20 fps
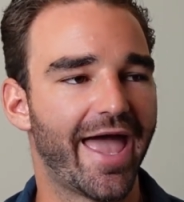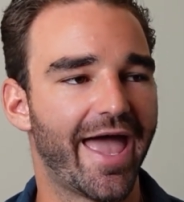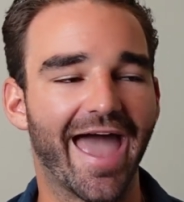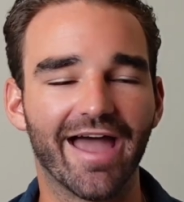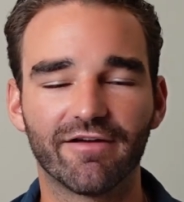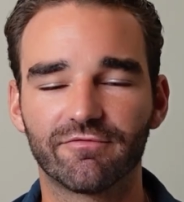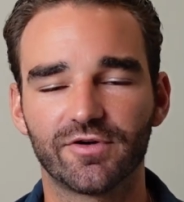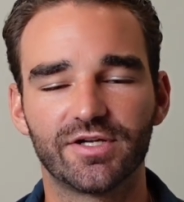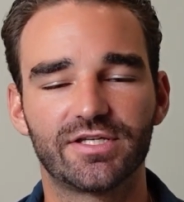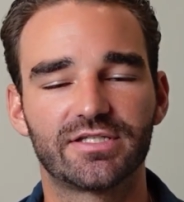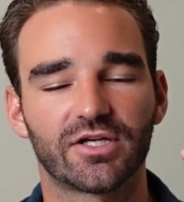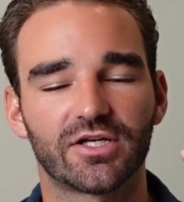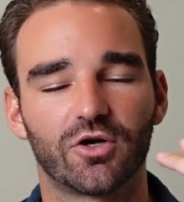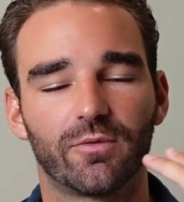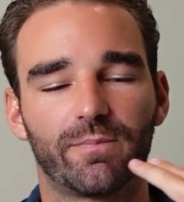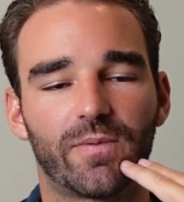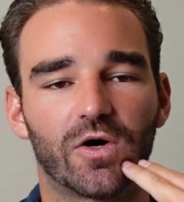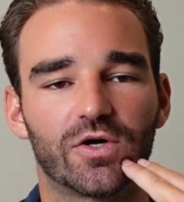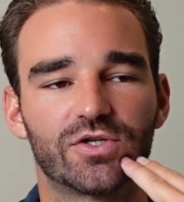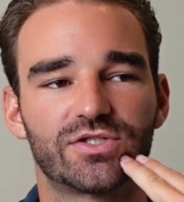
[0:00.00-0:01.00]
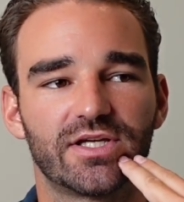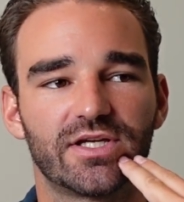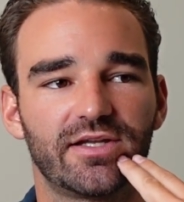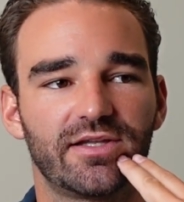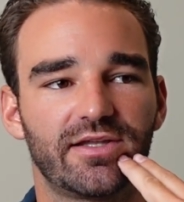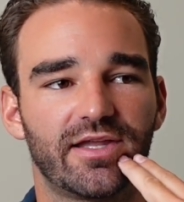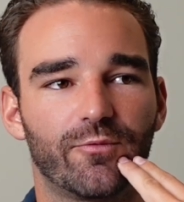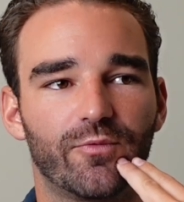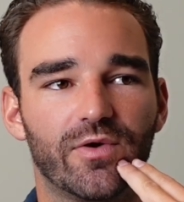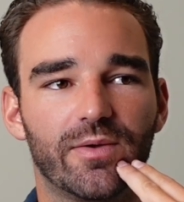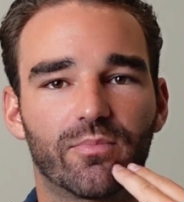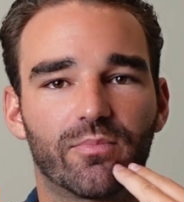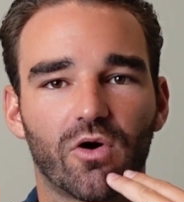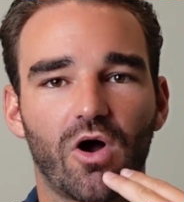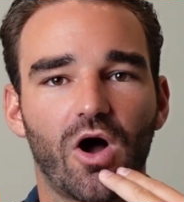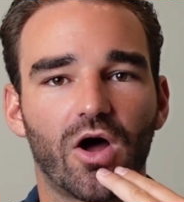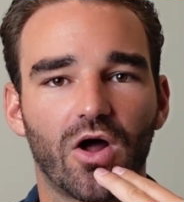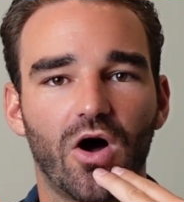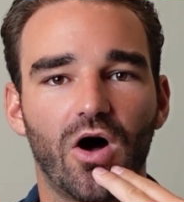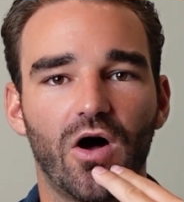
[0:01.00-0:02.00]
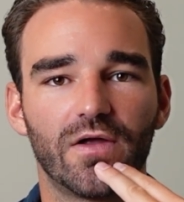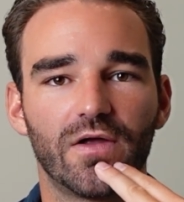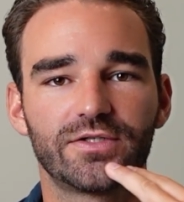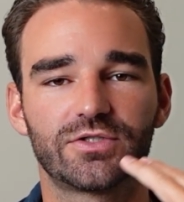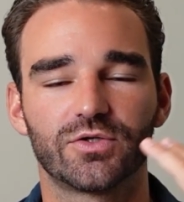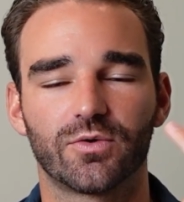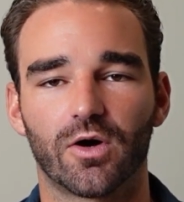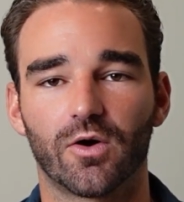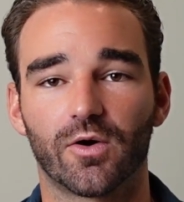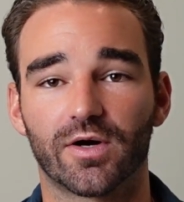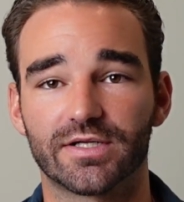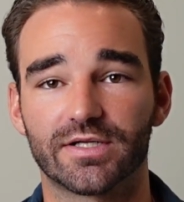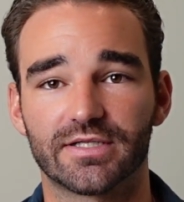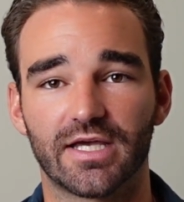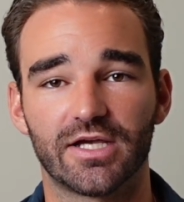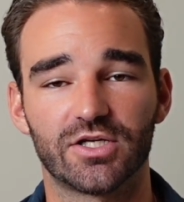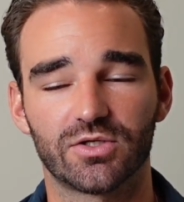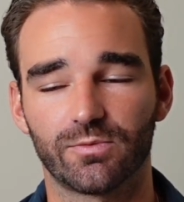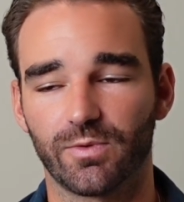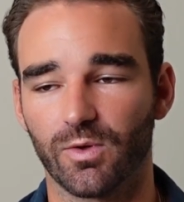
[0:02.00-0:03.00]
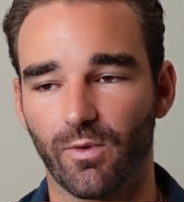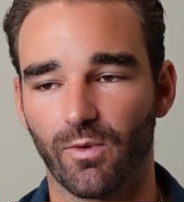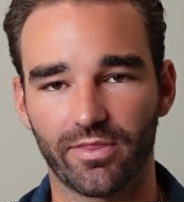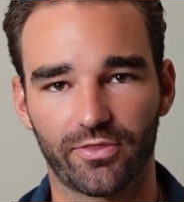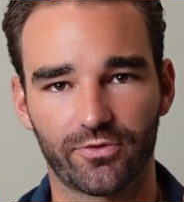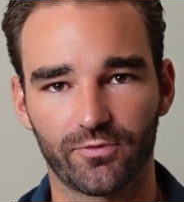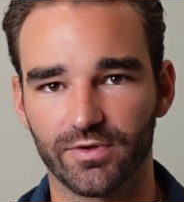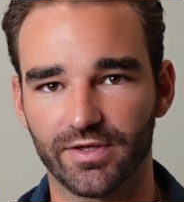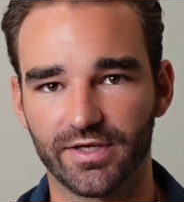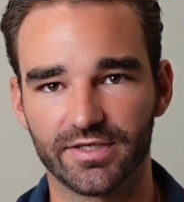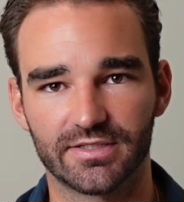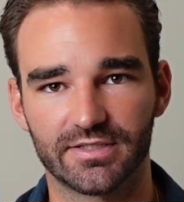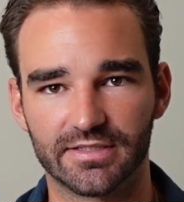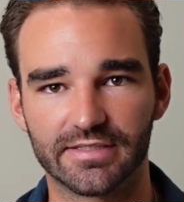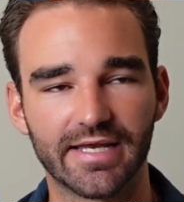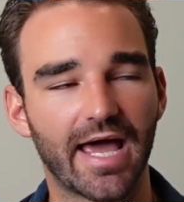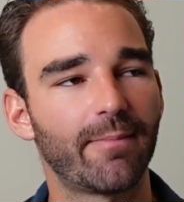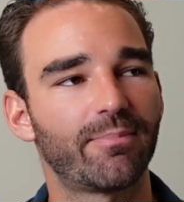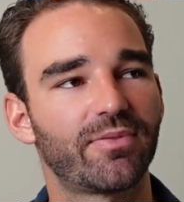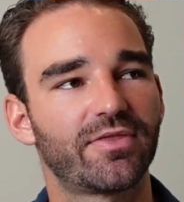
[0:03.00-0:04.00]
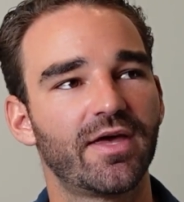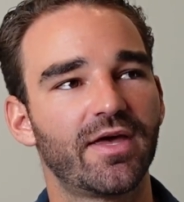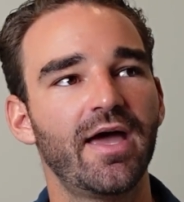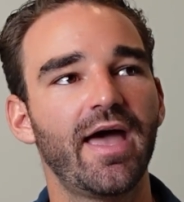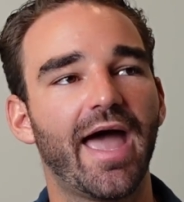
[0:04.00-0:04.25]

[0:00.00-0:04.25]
every single person that we brought on to our organization, we went through this in depth.